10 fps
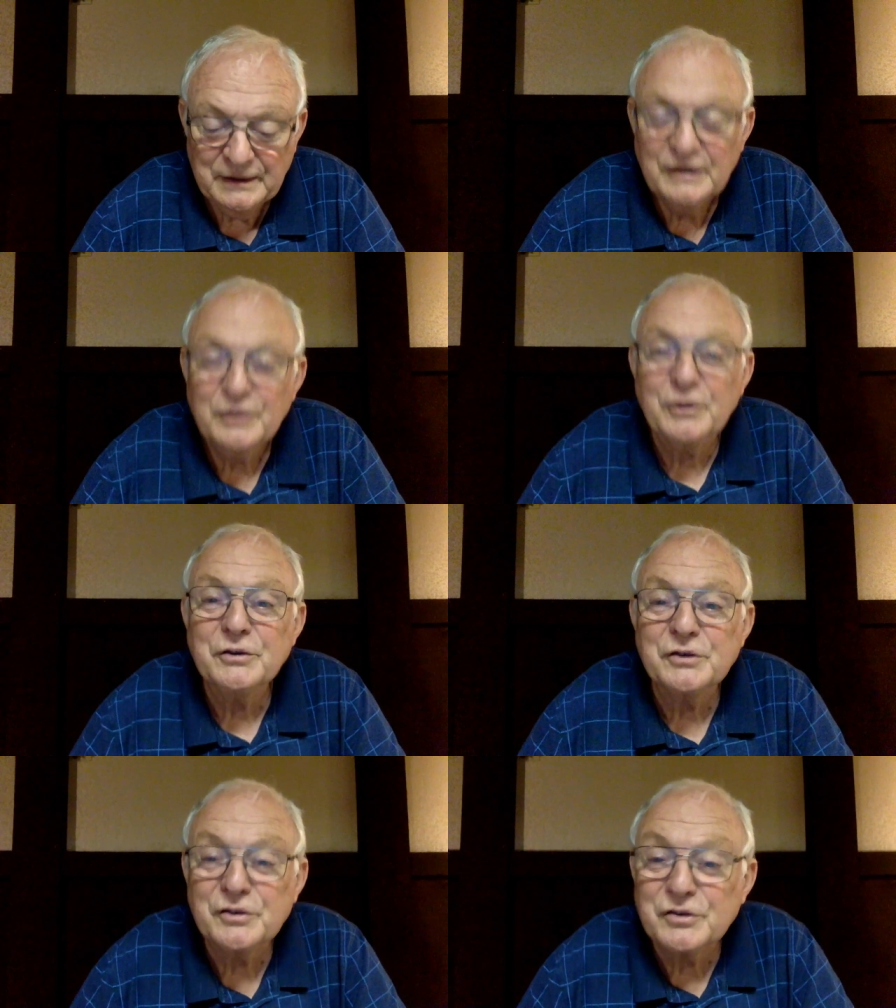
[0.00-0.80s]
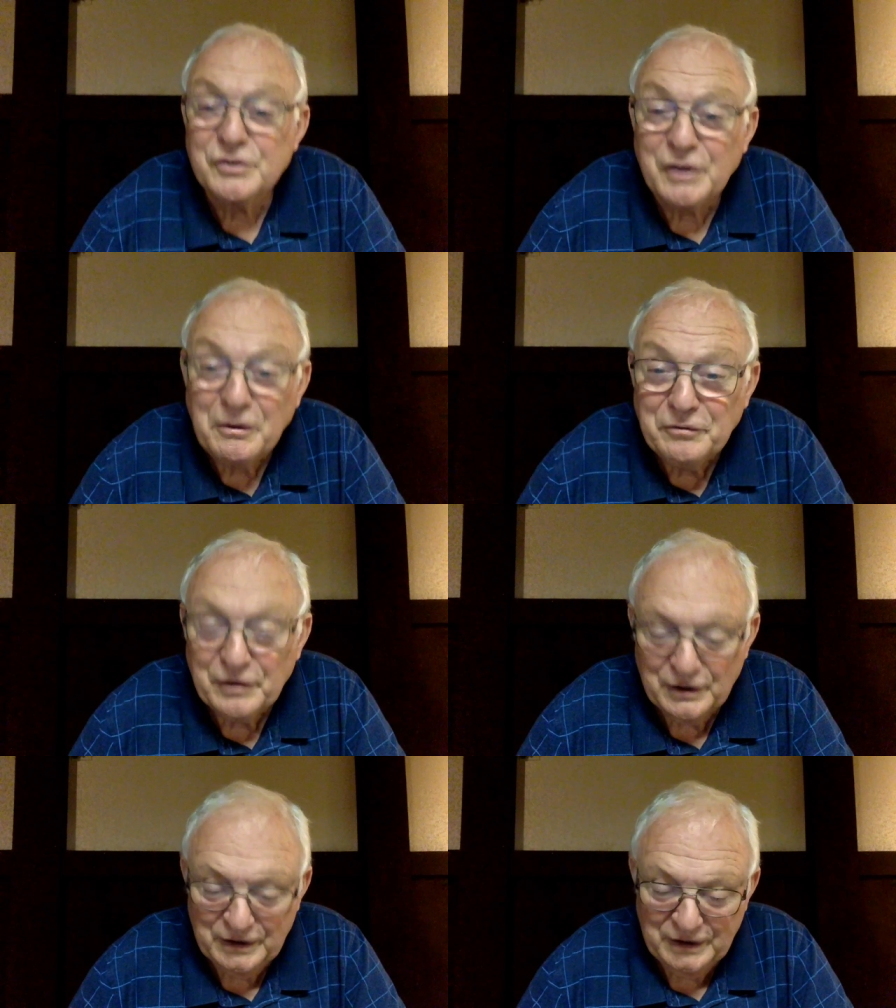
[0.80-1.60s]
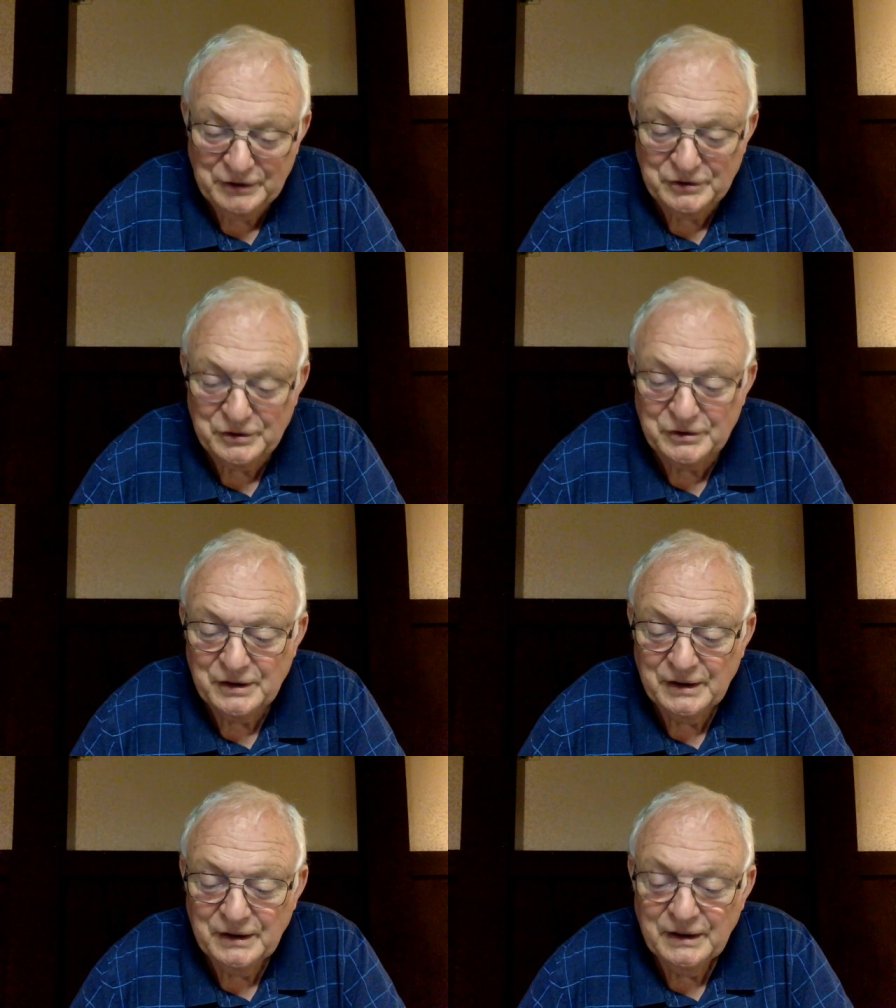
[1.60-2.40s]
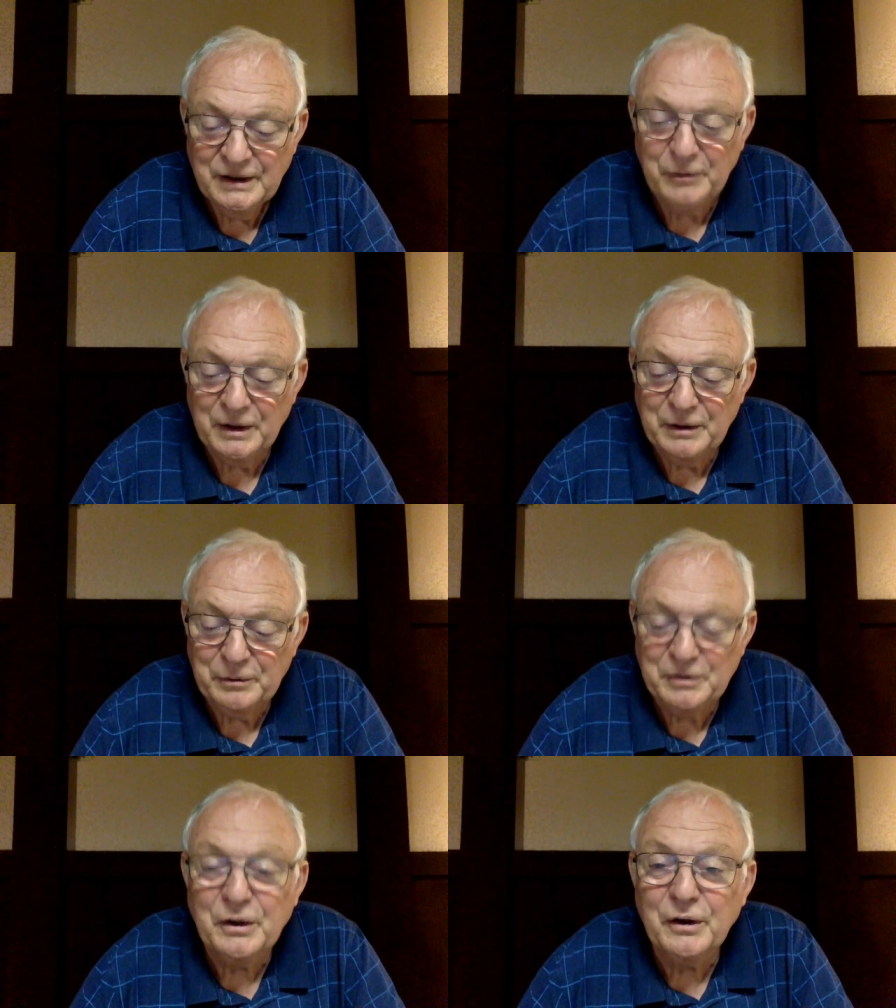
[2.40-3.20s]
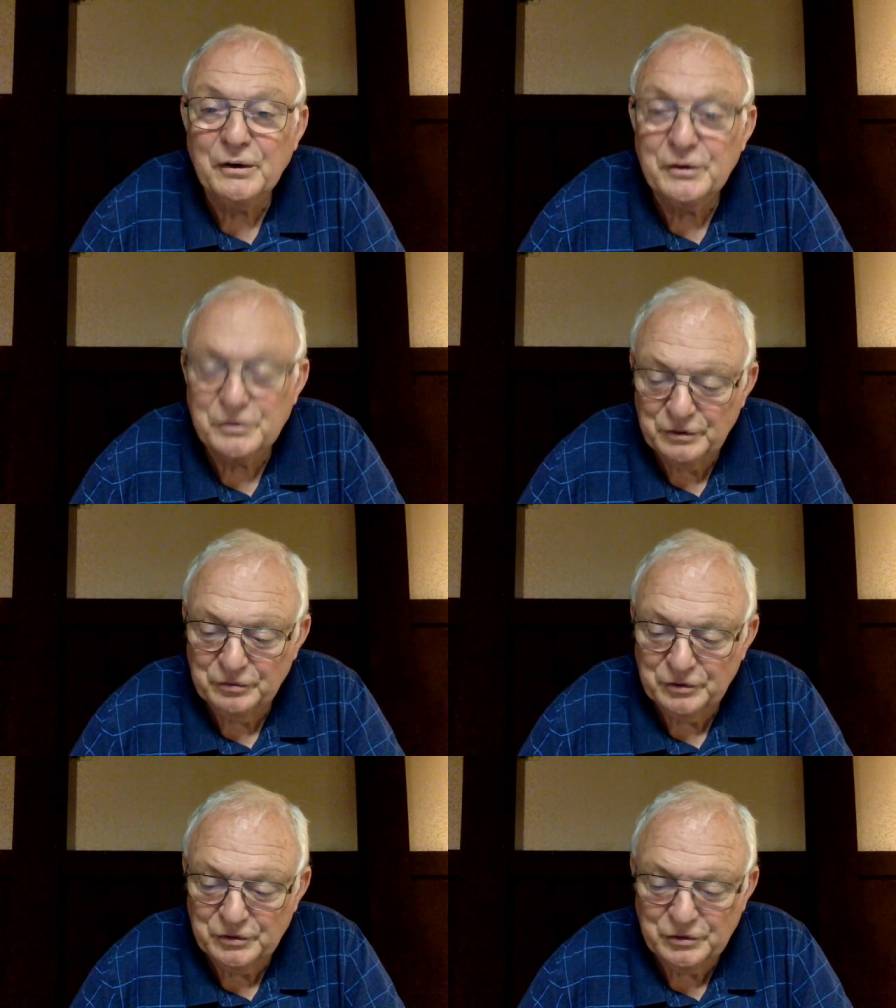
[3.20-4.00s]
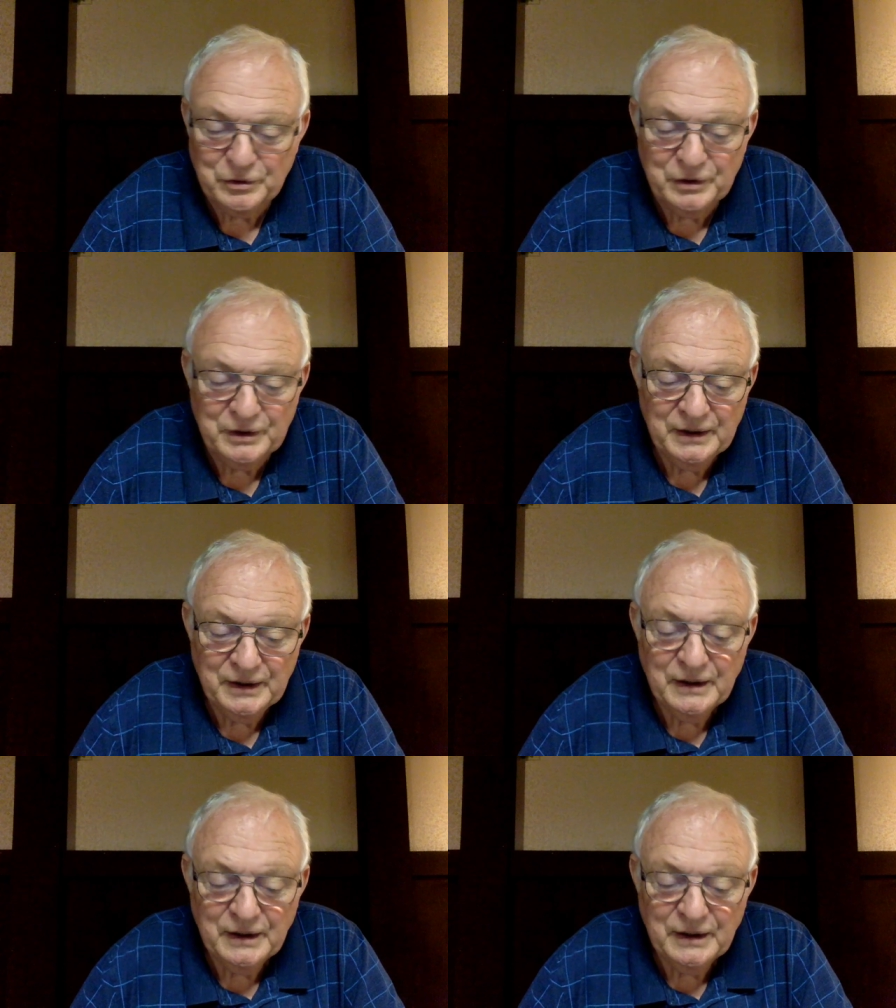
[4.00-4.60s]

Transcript: Of course, in some variations, and what I would call the surface story.